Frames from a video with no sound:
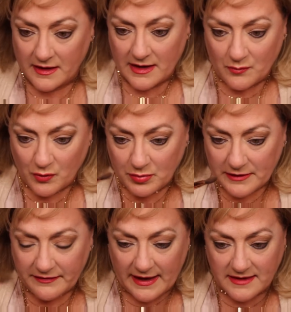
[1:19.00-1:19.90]
And we'll
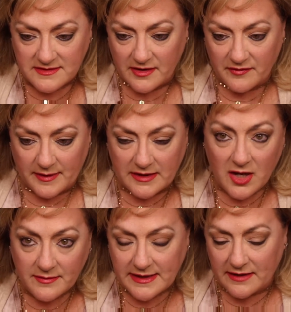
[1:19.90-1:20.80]
blend that so everybody
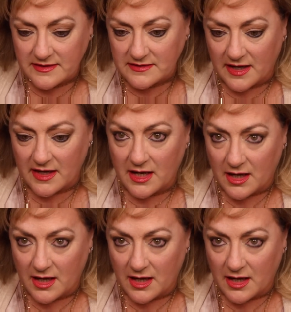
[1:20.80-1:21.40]
calm down that's like,